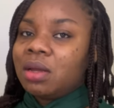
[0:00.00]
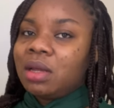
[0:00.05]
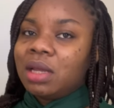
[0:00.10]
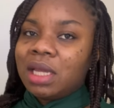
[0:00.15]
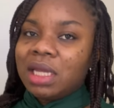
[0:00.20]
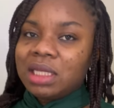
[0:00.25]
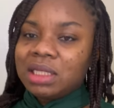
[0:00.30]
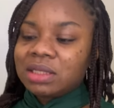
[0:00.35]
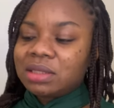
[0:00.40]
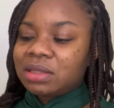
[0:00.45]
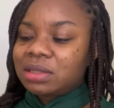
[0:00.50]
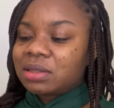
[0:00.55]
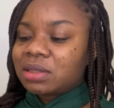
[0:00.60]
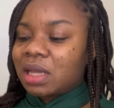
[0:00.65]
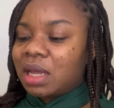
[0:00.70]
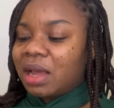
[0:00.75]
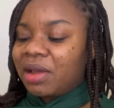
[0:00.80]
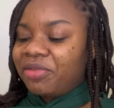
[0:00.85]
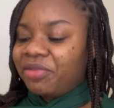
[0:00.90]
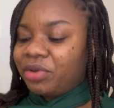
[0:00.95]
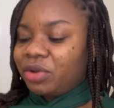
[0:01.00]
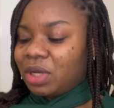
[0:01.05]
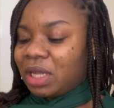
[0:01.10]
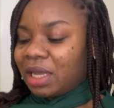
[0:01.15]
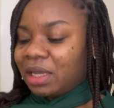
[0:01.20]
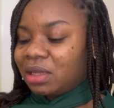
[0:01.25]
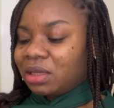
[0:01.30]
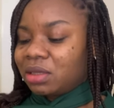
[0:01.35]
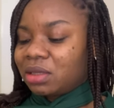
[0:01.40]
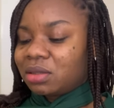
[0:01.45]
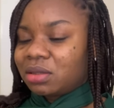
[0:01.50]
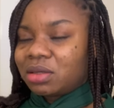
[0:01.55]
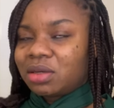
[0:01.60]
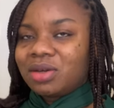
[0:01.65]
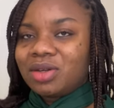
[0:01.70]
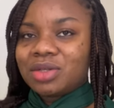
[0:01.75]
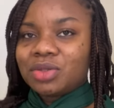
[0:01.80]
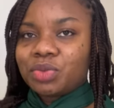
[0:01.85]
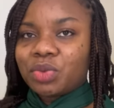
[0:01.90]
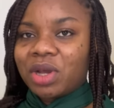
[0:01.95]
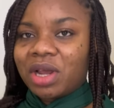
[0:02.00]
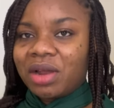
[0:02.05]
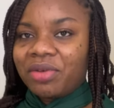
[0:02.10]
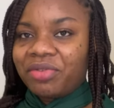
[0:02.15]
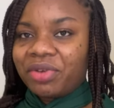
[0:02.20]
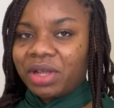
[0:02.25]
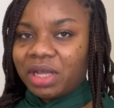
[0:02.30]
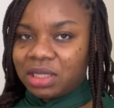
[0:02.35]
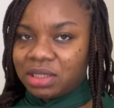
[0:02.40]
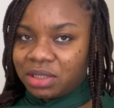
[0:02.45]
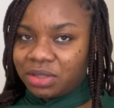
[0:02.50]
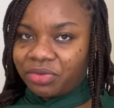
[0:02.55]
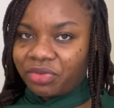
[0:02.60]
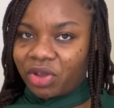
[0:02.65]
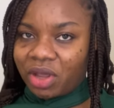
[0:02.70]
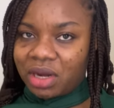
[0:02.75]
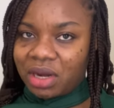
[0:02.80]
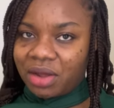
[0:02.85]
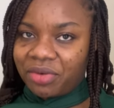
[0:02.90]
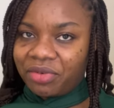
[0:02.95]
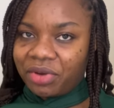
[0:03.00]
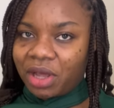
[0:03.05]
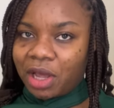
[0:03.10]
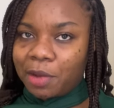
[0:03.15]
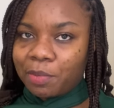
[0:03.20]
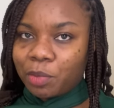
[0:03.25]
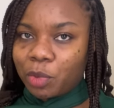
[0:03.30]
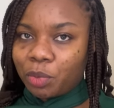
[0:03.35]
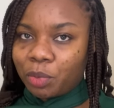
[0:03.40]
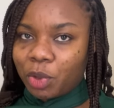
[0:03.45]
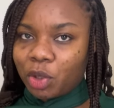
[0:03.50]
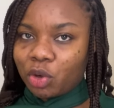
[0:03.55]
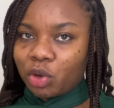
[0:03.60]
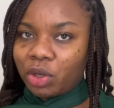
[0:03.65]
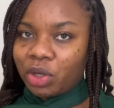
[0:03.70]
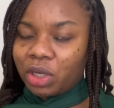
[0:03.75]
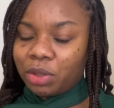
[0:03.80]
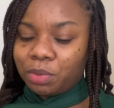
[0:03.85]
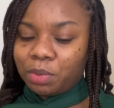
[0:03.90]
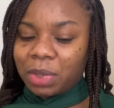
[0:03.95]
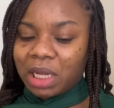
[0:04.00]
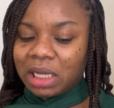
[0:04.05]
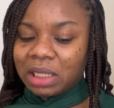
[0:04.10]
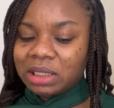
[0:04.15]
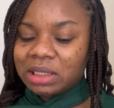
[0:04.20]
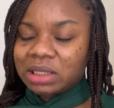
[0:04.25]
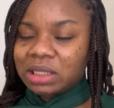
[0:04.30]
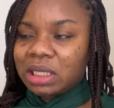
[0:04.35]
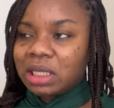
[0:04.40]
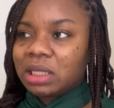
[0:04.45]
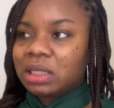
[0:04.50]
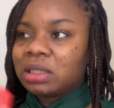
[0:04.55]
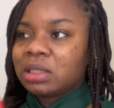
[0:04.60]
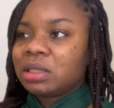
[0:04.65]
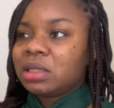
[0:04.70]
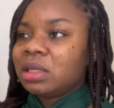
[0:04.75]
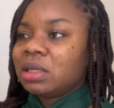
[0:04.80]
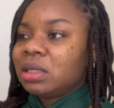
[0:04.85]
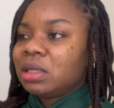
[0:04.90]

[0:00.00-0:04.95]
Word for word: he's, I feel like, because we're Africans, if you're an African mommy or you're black skin,